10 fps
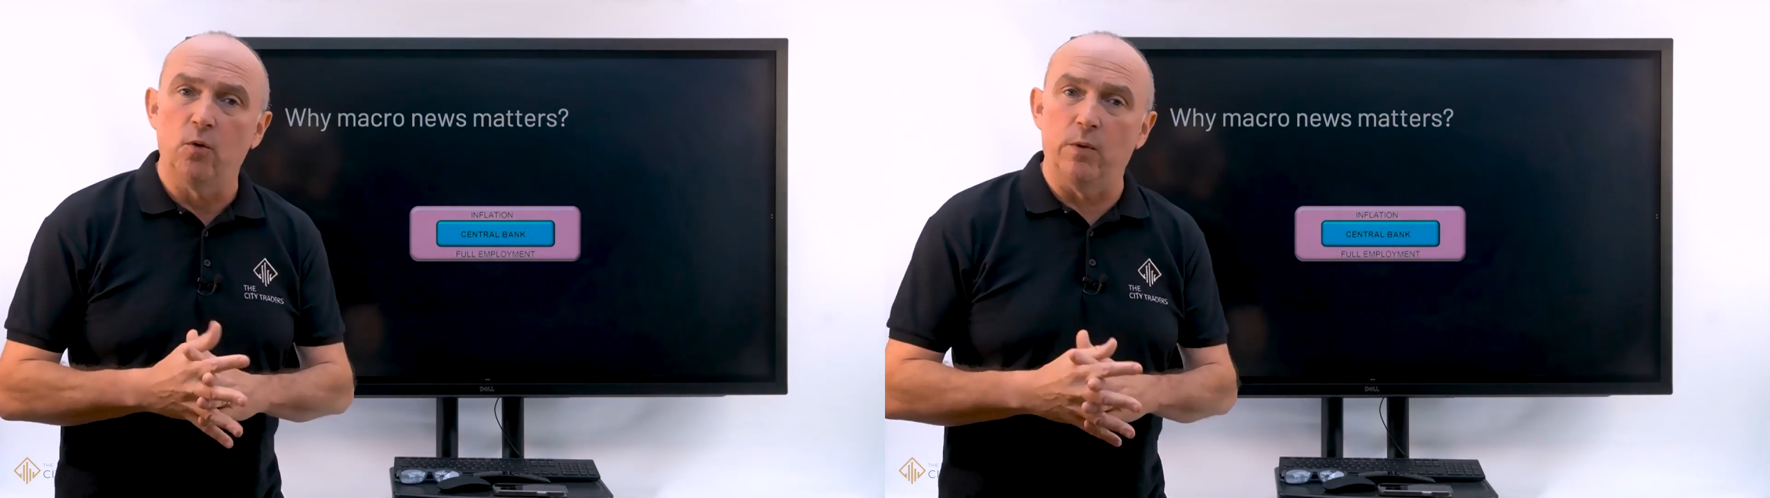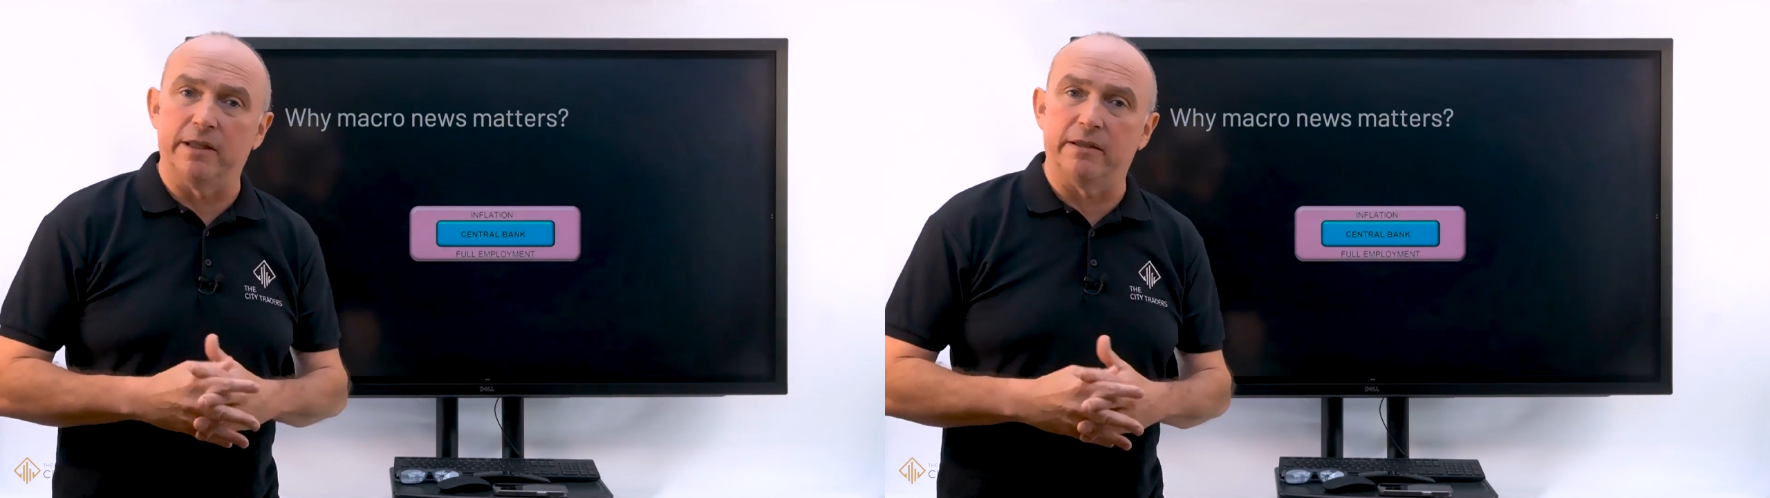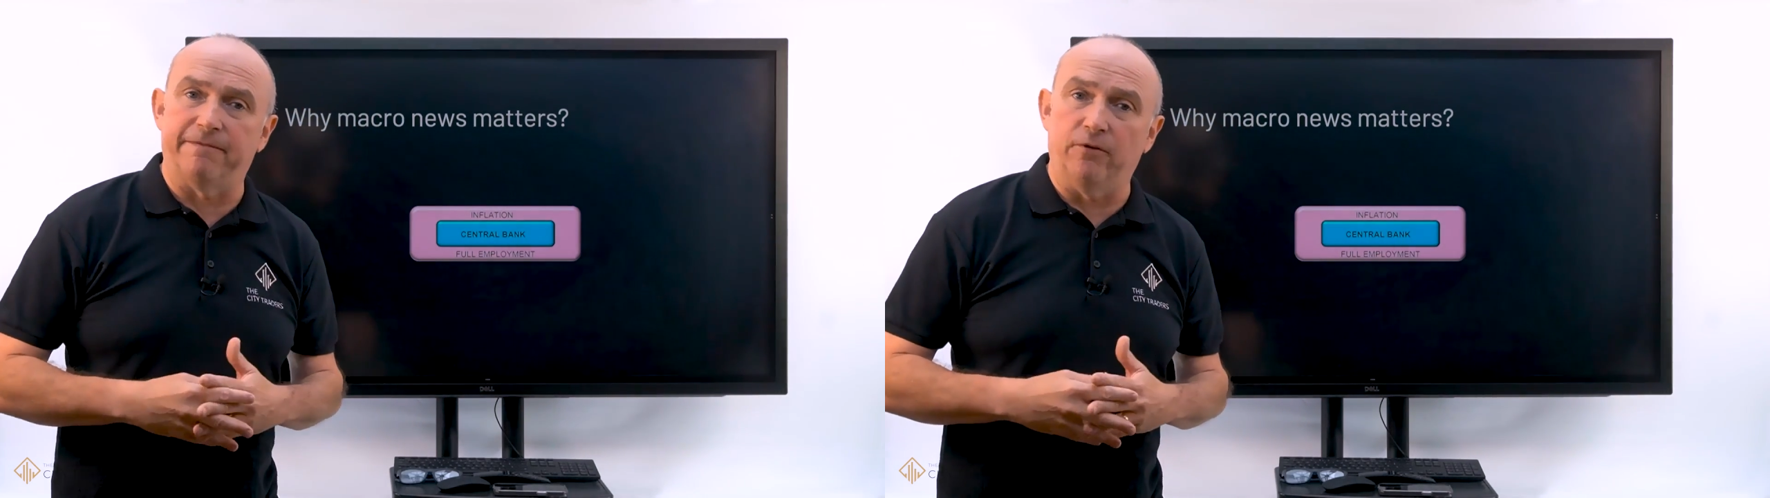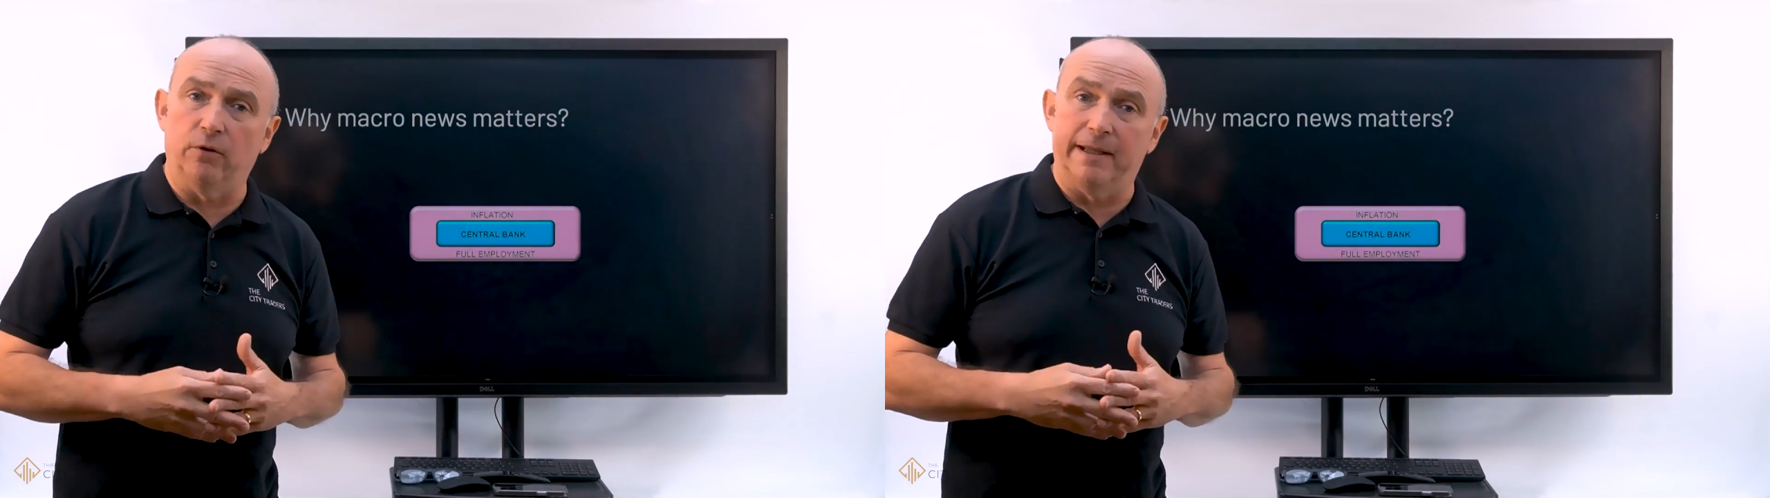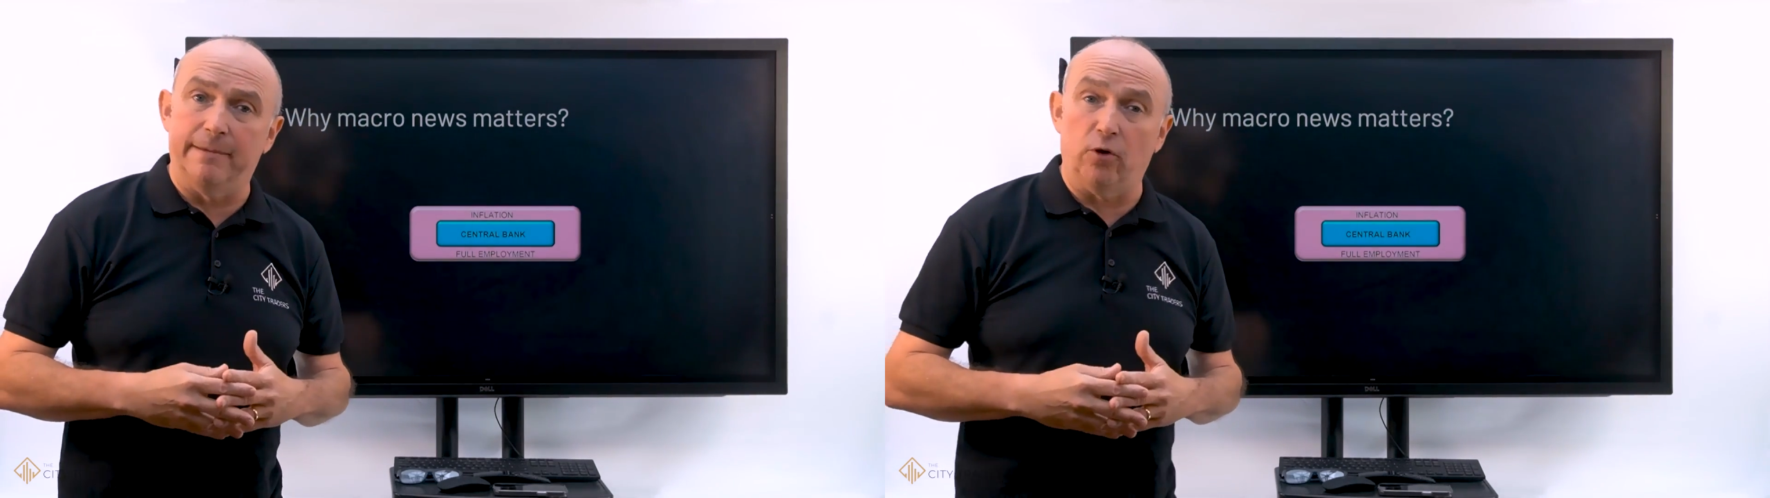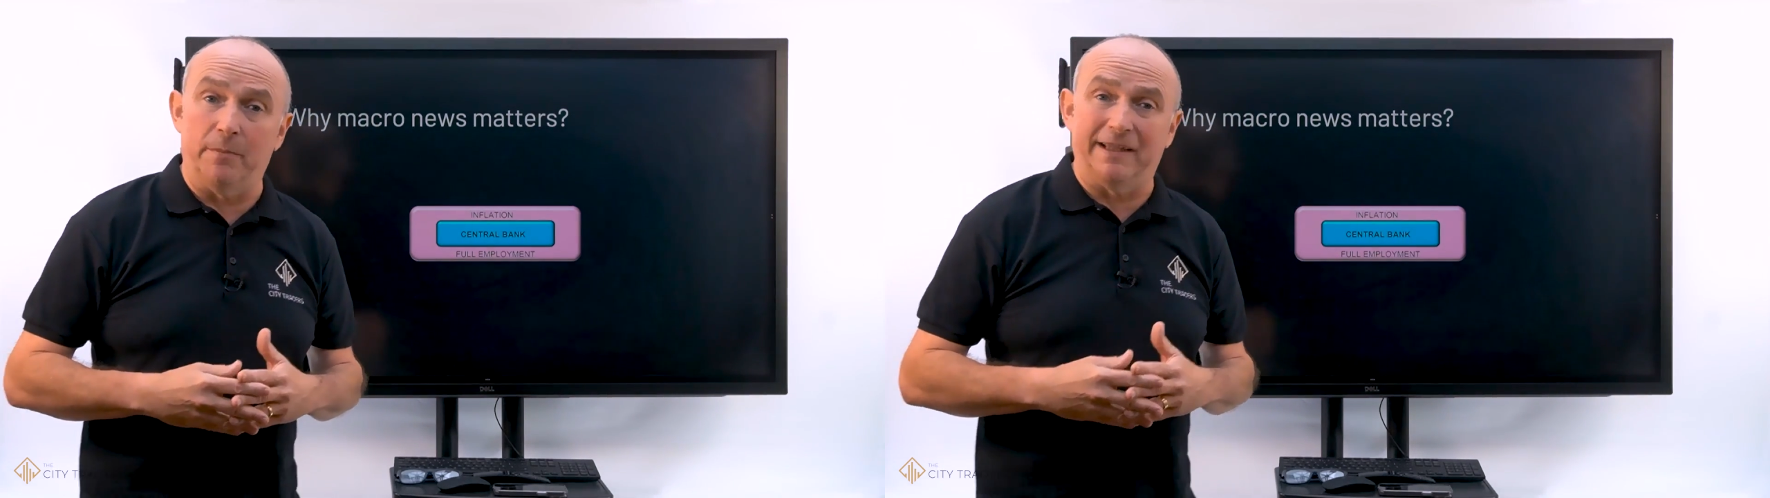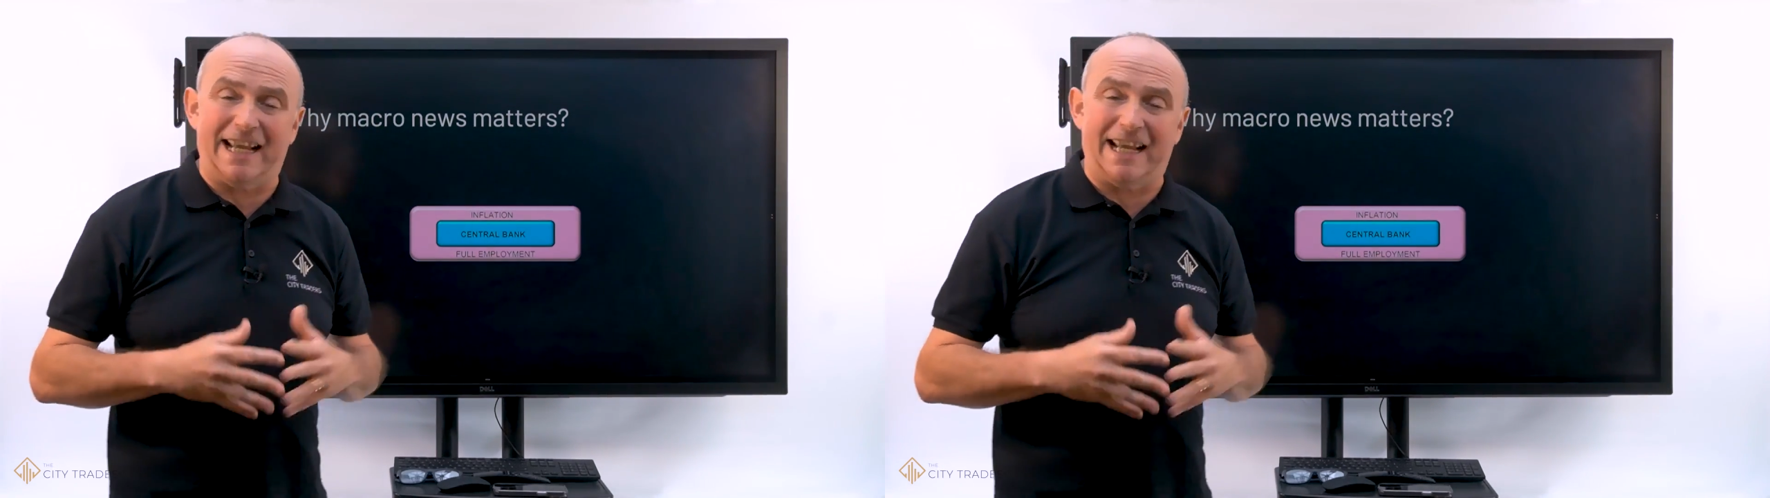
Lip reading: with full employment.